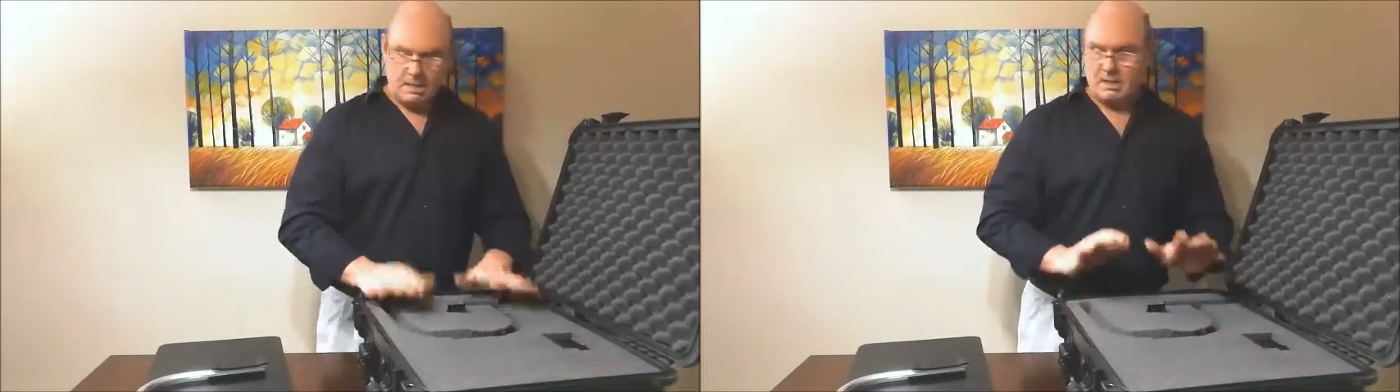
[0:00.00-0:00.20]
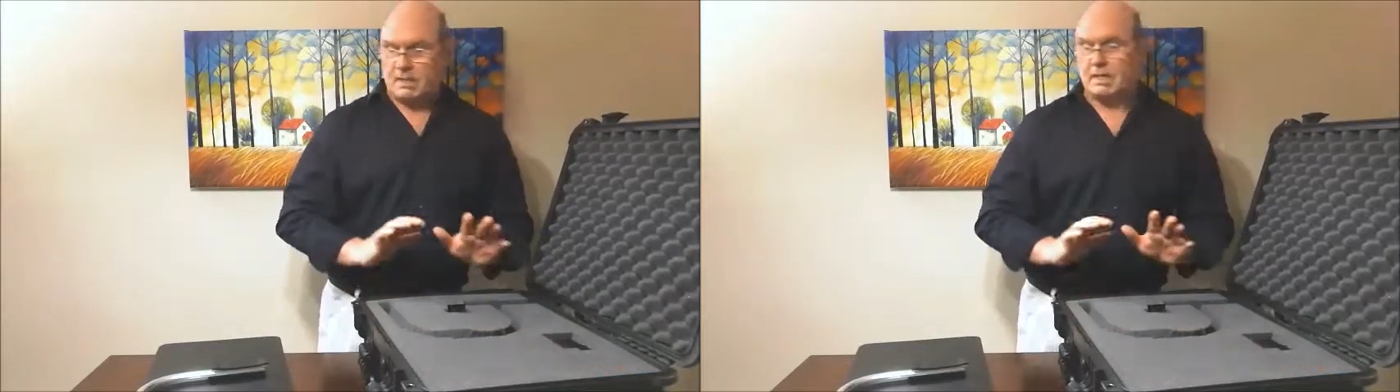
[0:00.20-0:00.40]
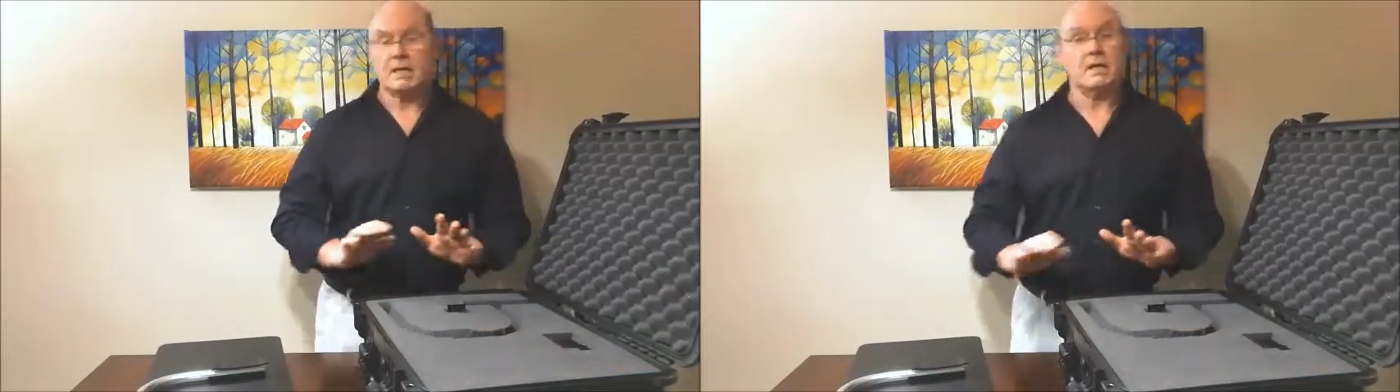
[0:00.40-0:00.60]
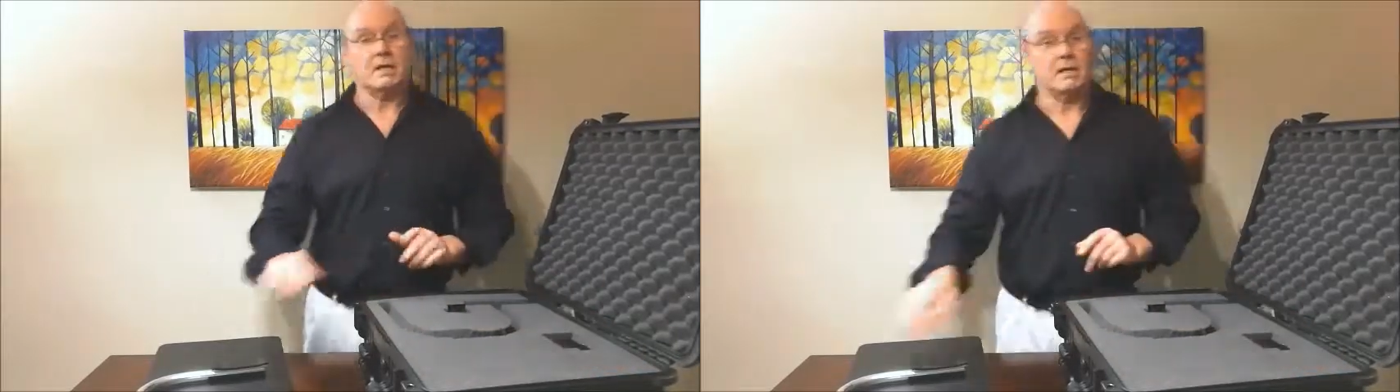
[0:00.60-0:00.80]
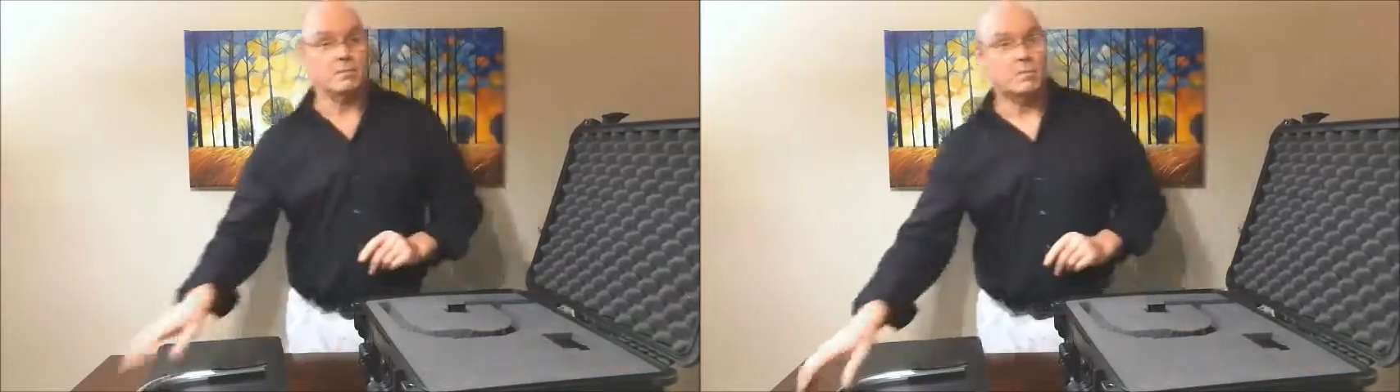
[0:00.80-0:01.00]

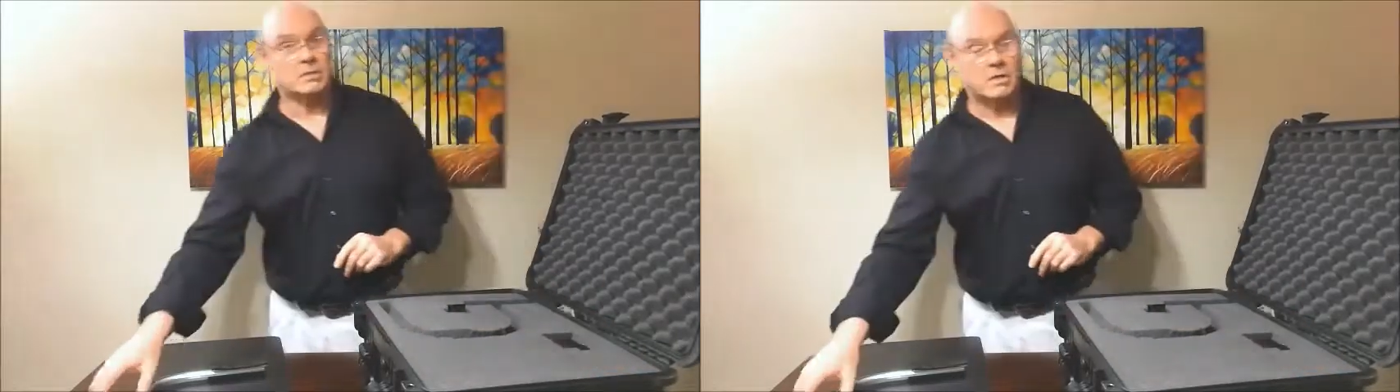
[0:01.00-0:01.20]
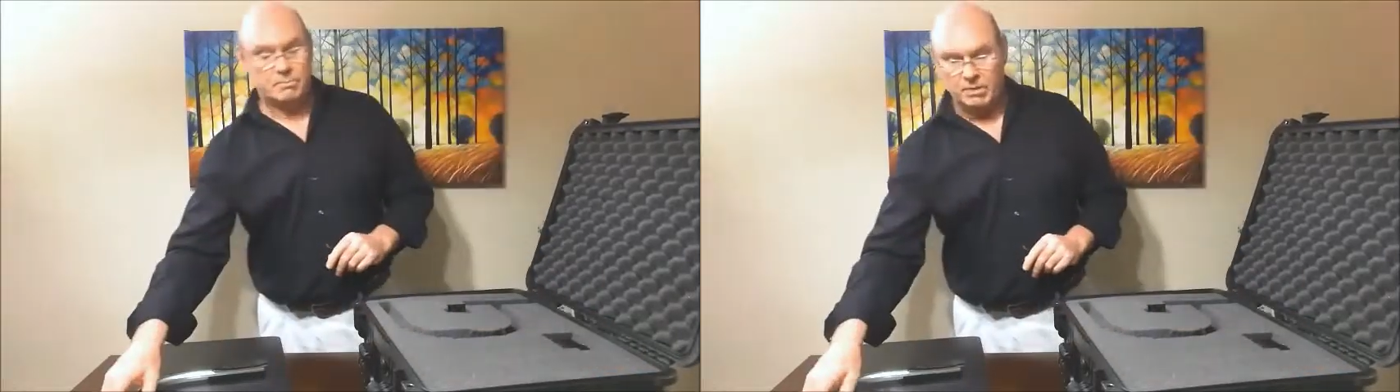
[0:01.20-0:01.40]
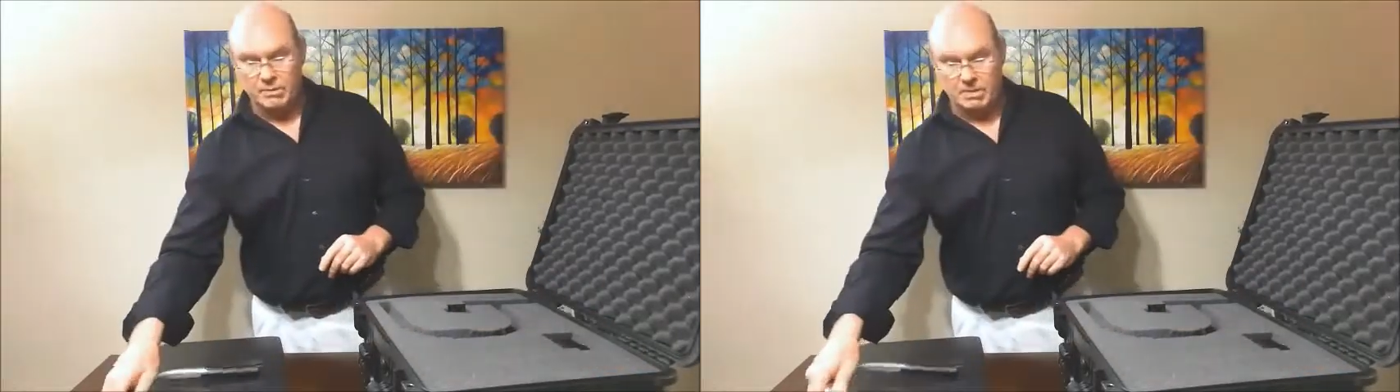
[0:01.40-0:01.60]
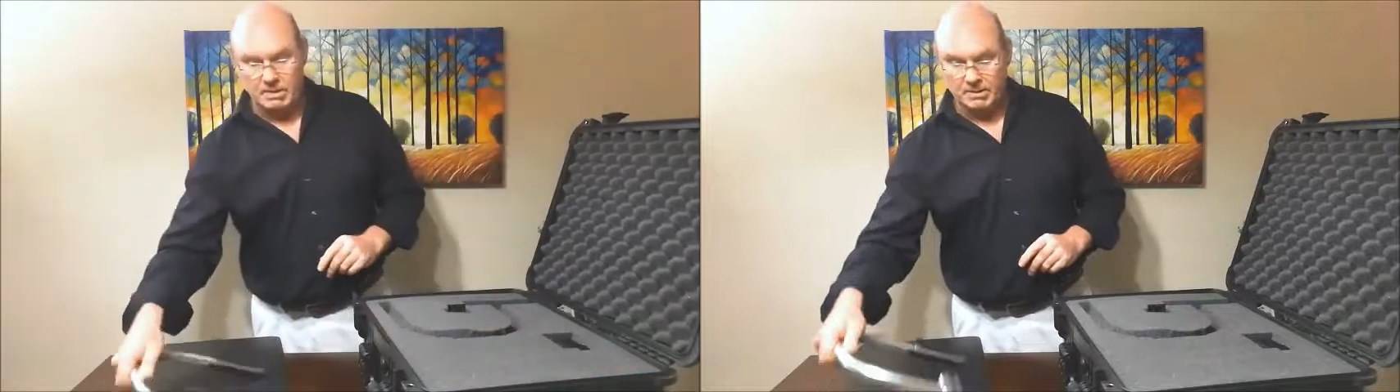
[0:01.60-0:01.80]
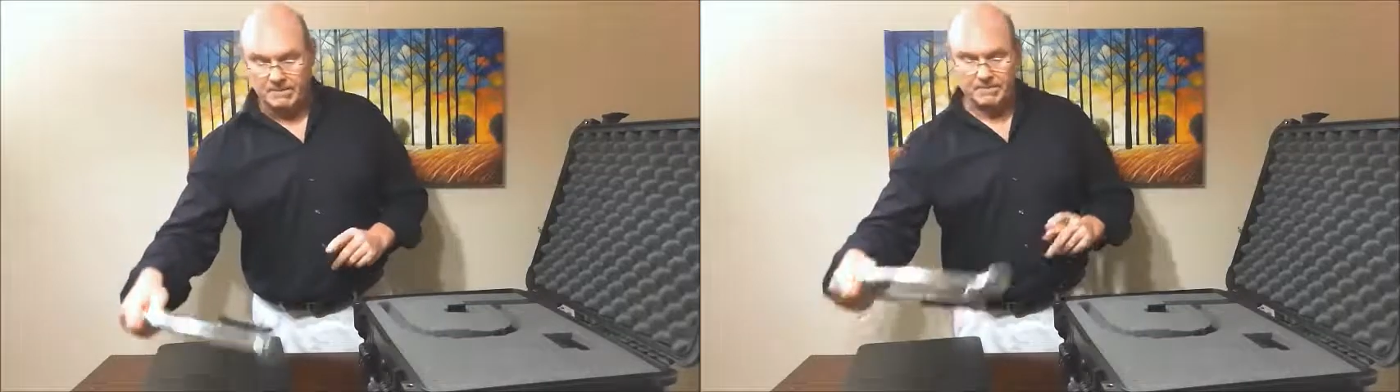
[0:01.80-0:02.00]
Hey, it worked out pretty well
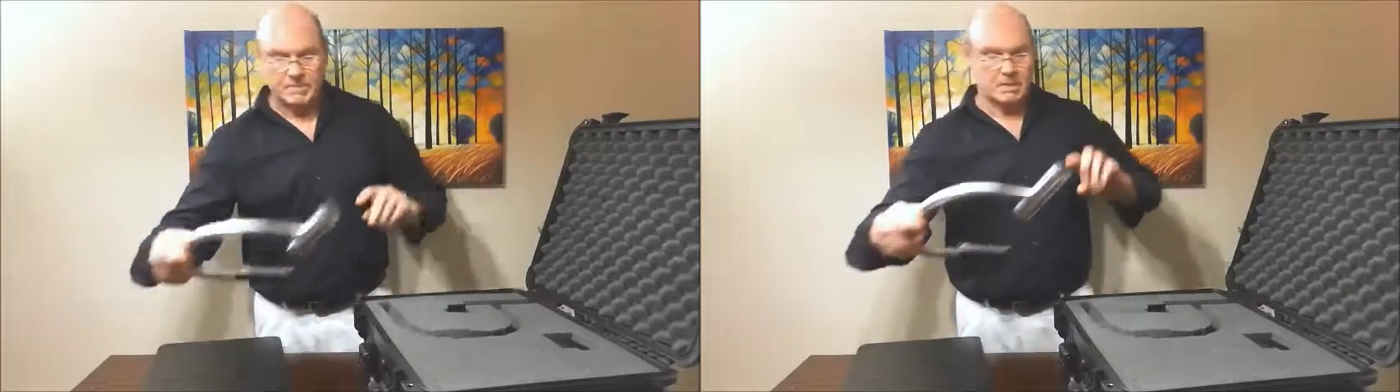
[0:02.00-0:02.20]
there.